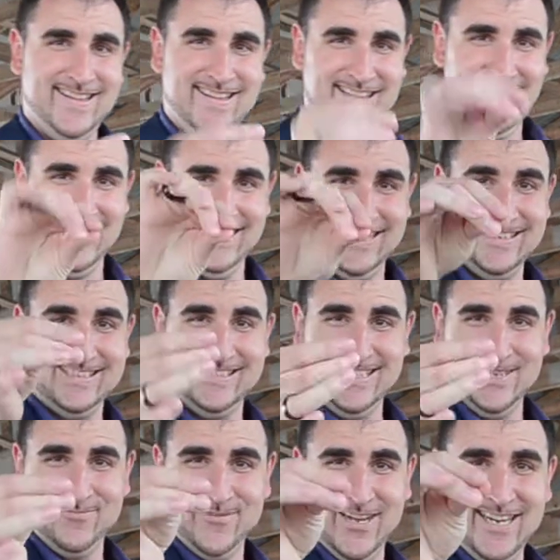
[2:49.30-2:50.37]
You see
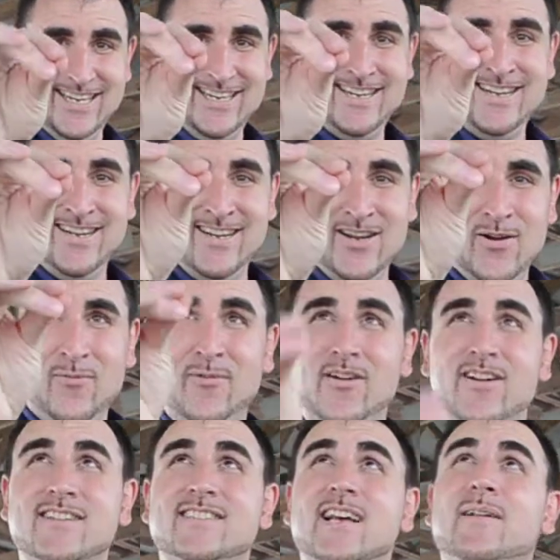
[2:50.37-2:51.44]
him, right? We're
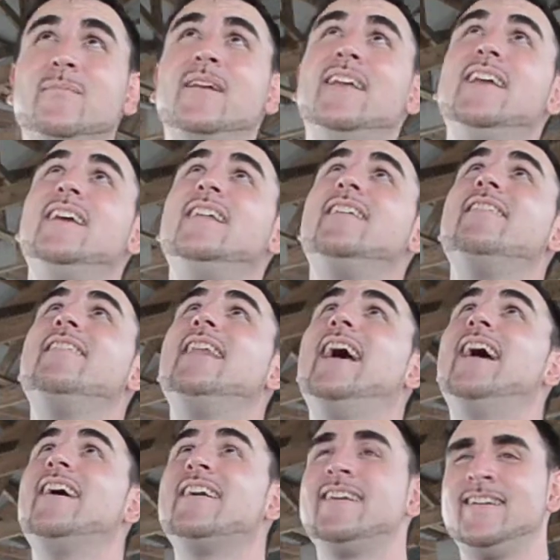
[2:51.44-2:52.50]
going to send him into the
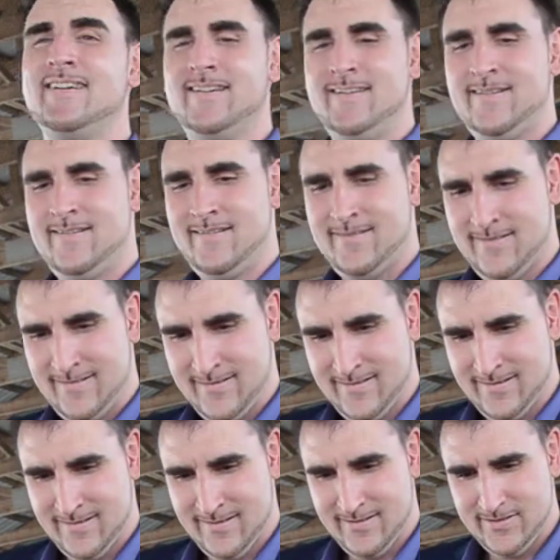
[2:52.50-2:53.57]
deck,
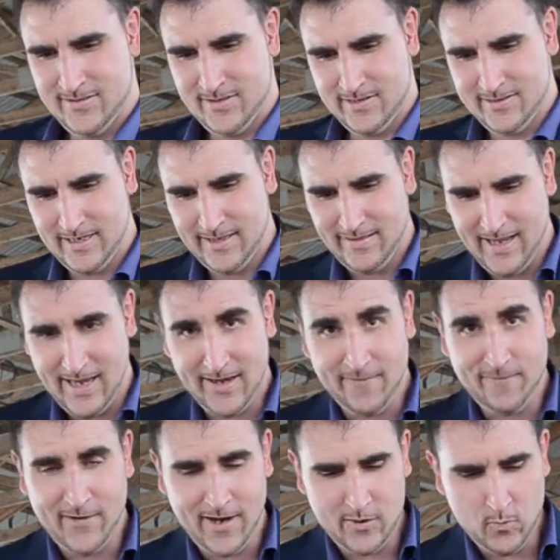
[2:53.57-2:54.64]
just like that,
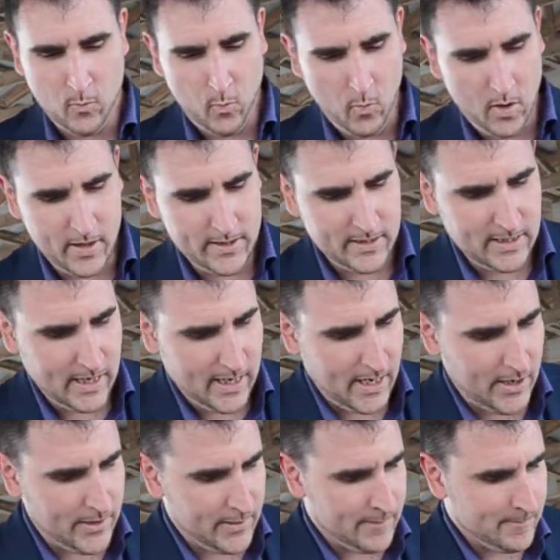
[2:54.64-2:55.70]
to find one
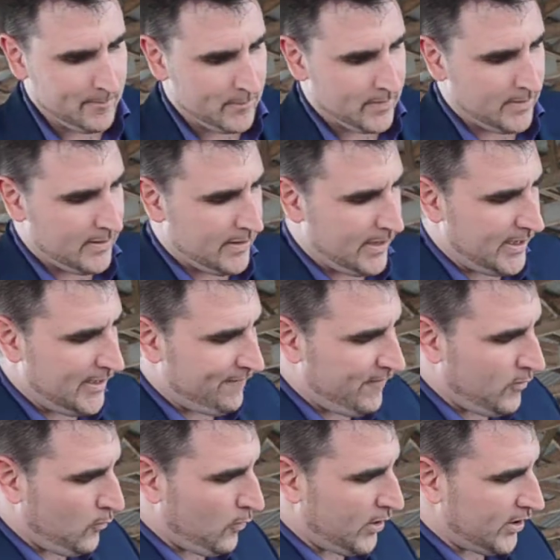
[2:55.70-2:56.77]
card. And if
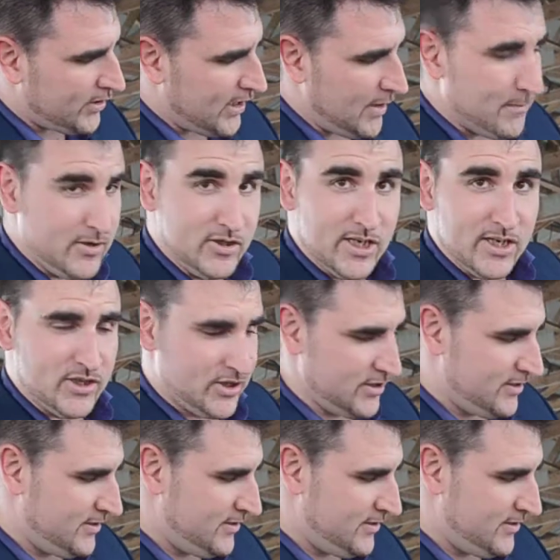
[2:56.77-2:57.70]
it worked, our magician.